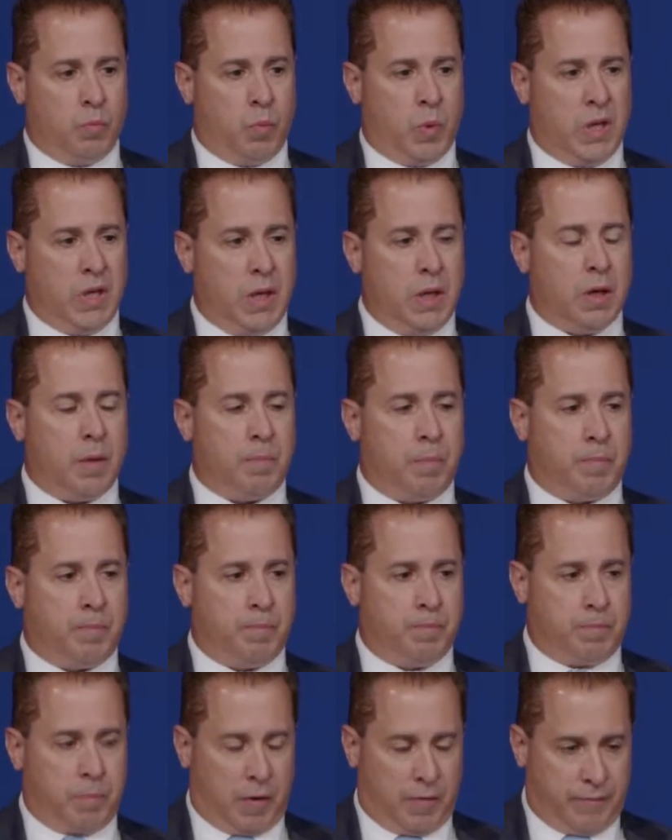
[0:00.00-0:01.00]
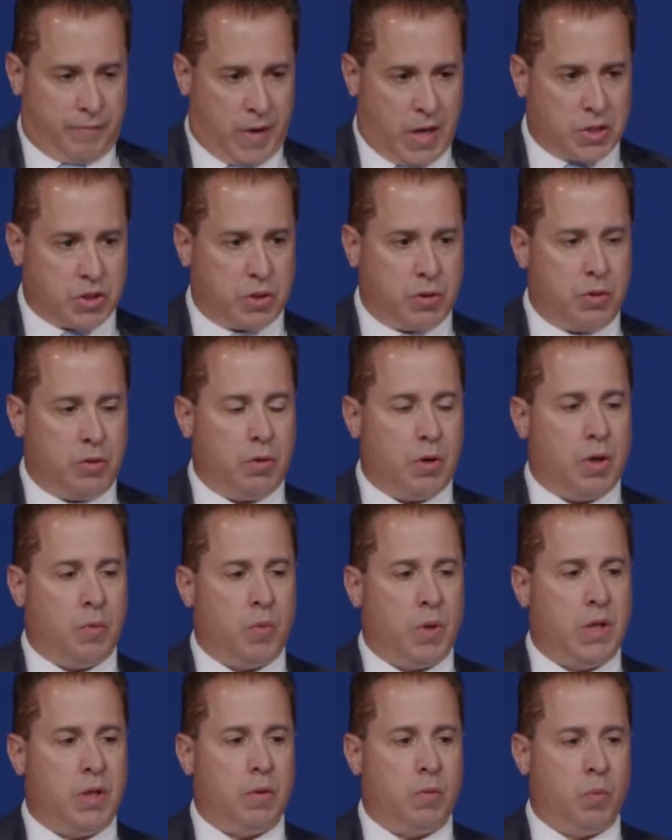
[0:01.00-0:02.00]
we need a professional, and
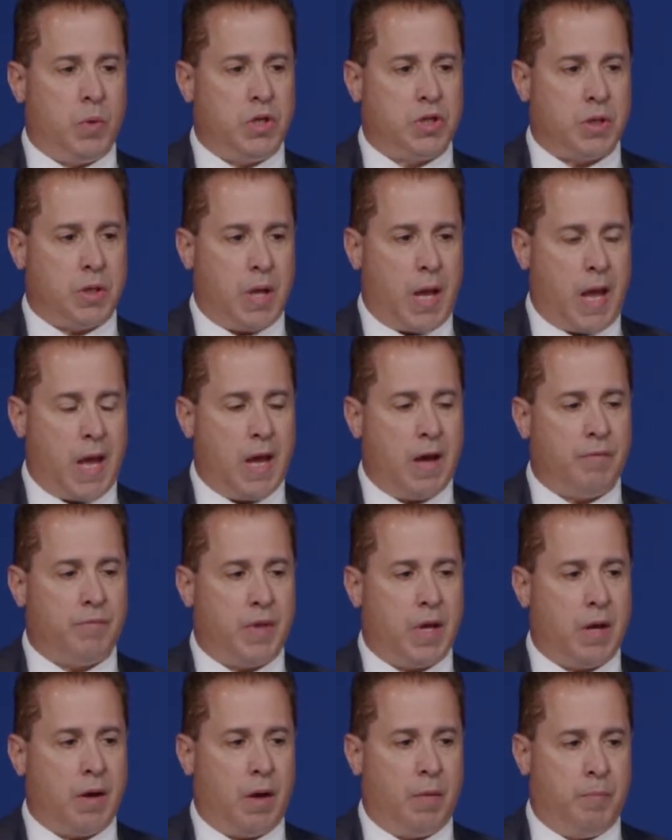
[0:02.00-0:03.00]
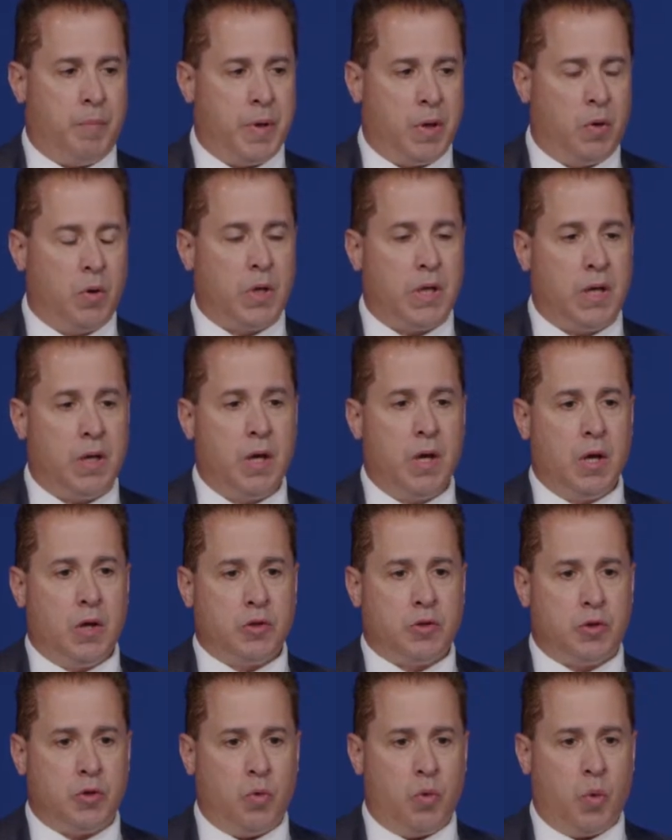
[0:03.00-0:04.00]
we should have the ability
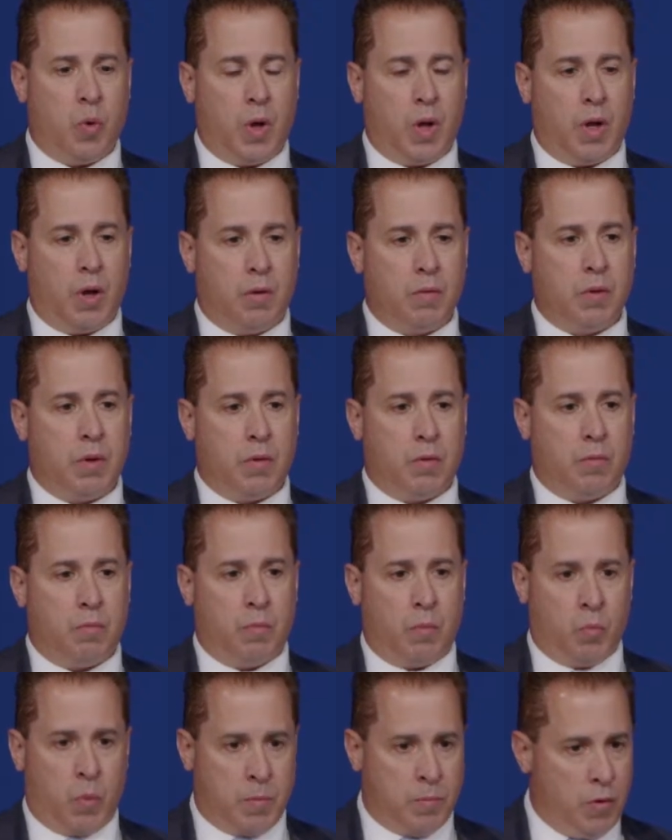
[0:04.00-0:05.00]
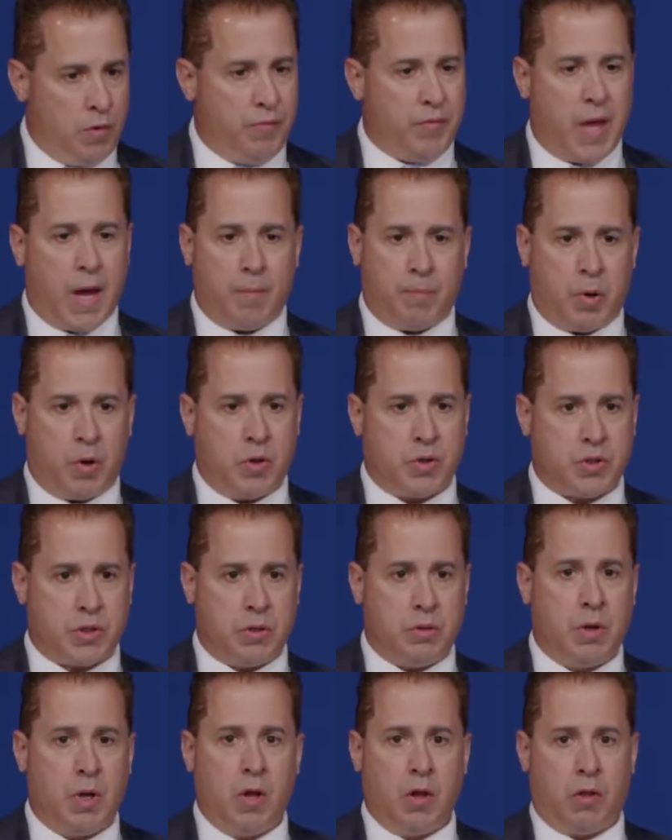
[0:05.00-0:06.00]
to remove that
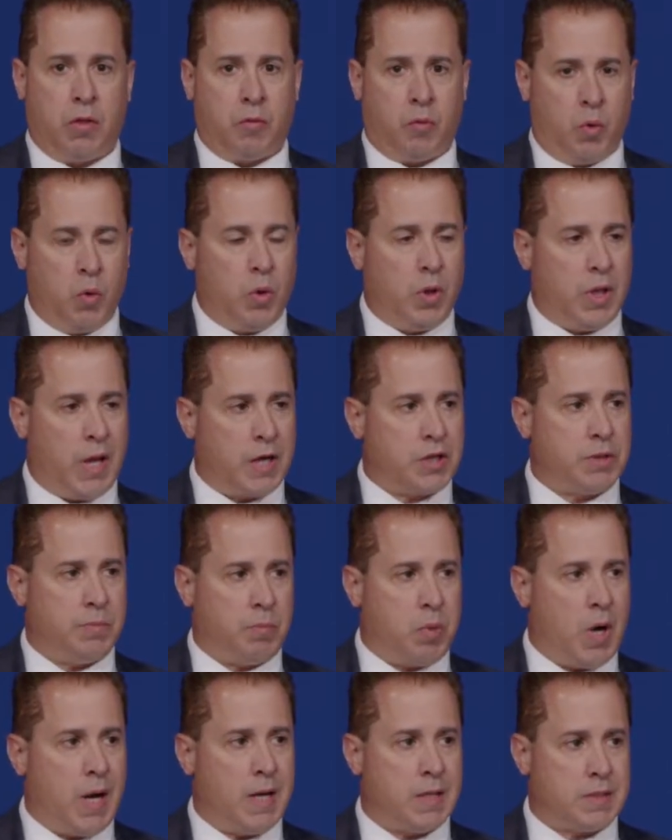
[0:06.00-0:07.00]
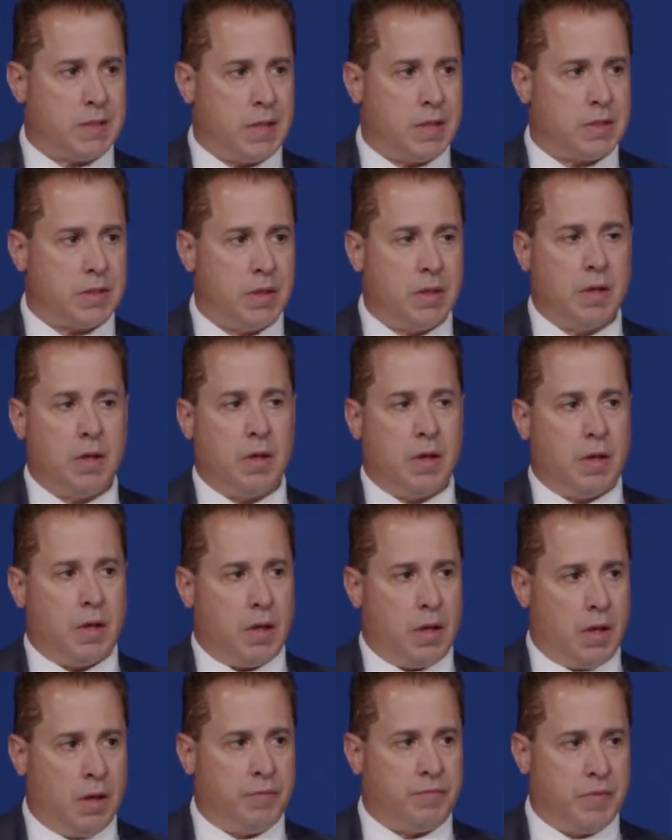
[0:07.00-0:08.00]
person through election process
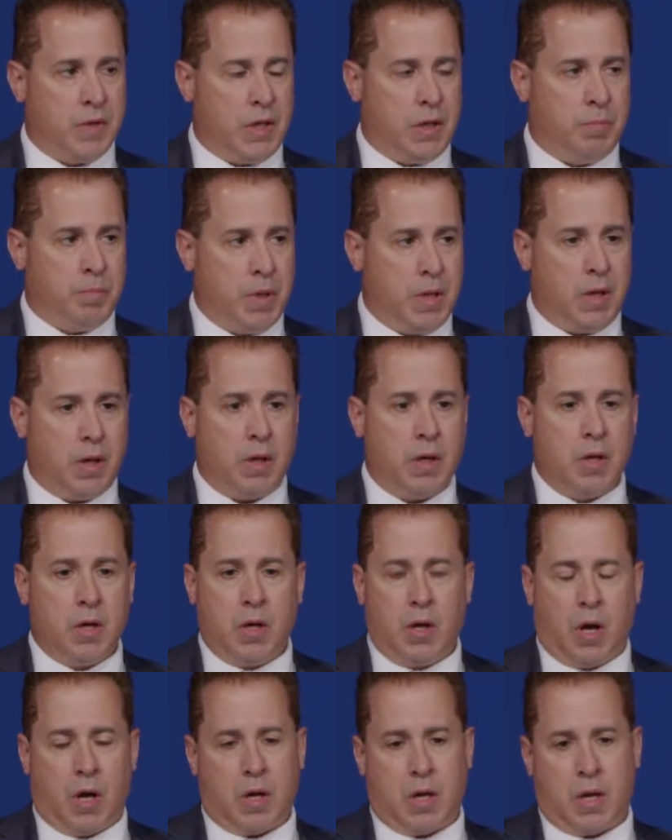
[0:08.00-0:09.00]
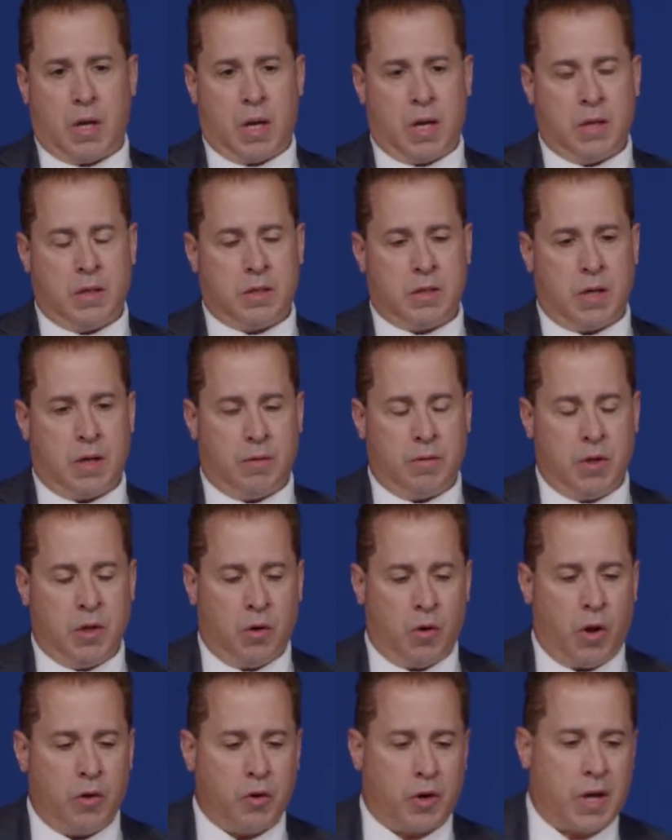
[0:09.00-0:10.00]
if need be. And
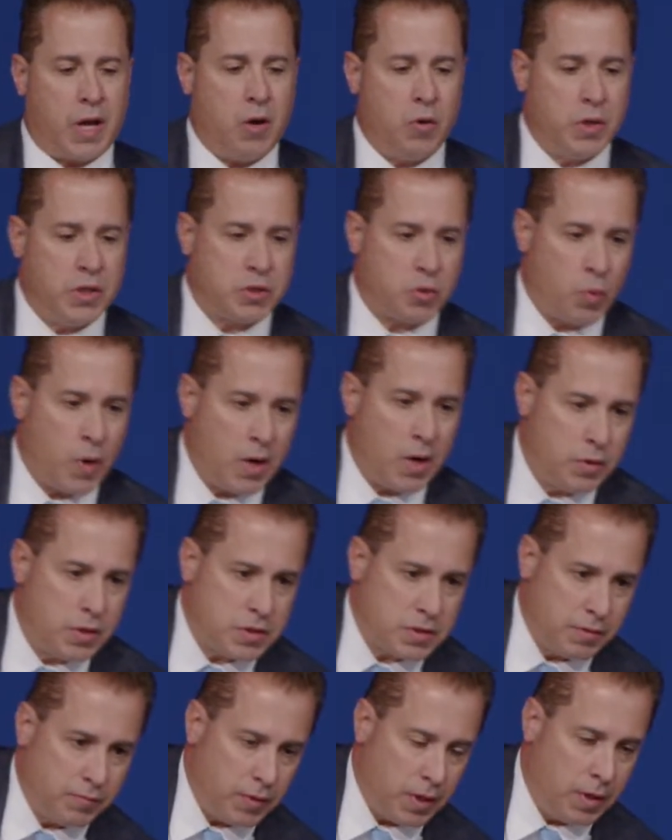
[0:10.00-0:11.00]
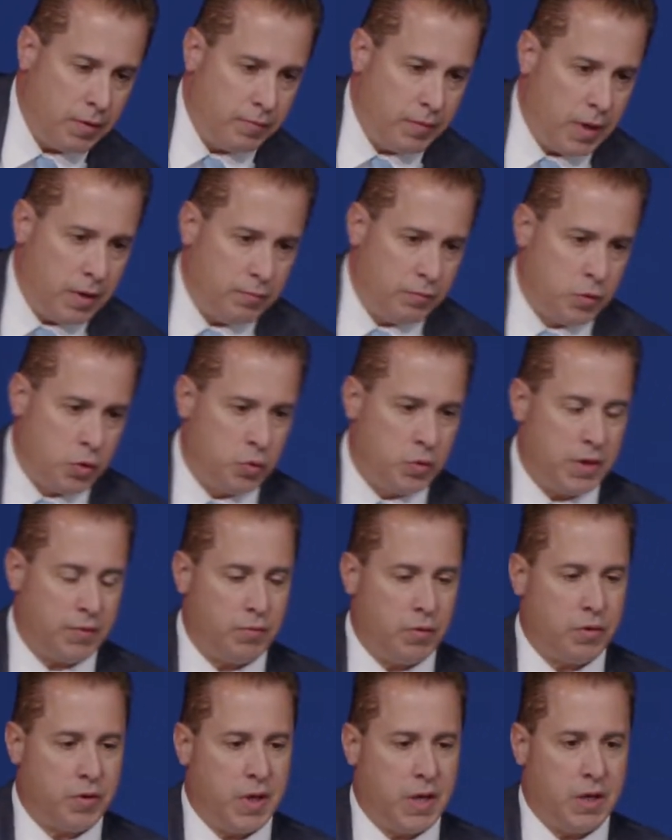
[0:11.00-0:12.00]
other counties around us do
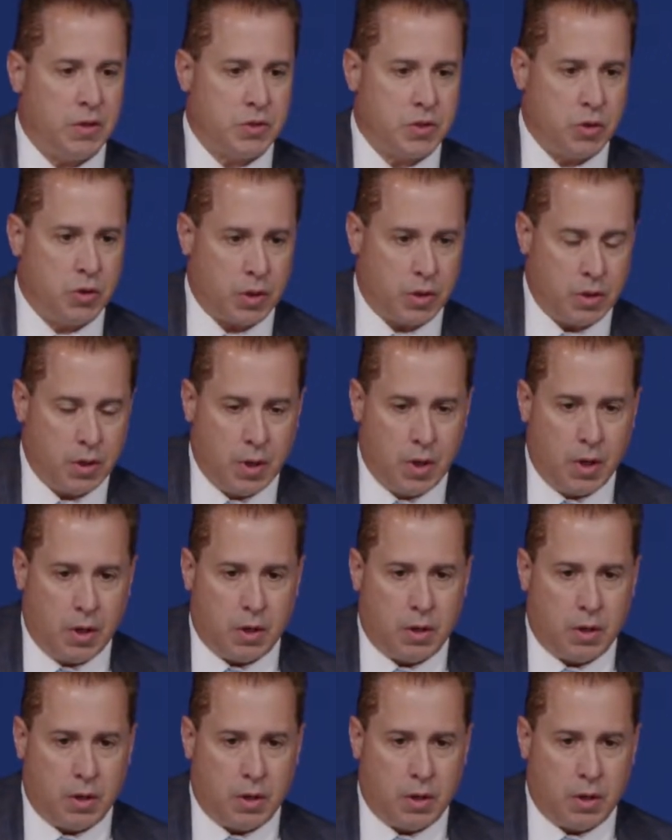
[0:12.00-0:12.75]
different things. You could